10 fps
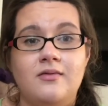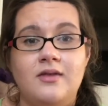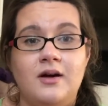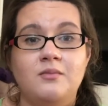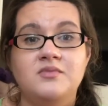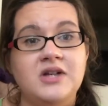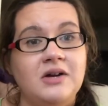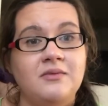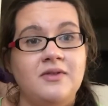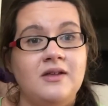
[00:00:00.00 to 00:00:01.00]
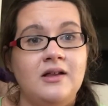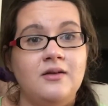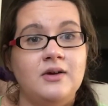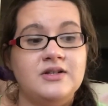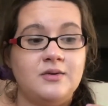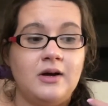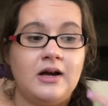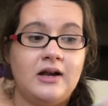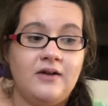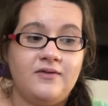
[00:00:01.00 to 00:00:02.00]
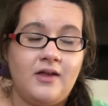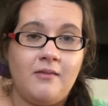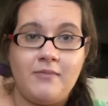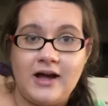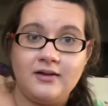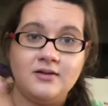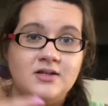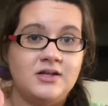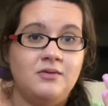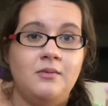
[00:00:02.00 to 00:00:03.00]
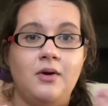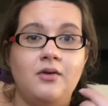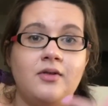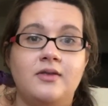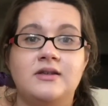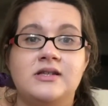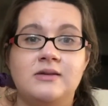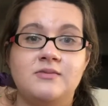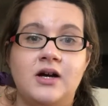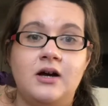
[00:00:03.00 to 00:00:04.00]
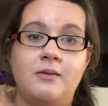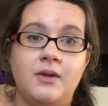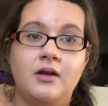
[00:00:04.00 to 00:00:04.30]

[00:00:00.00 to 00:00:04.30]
I'm done with the other one, so I kind of have to like balance doing both at the same time.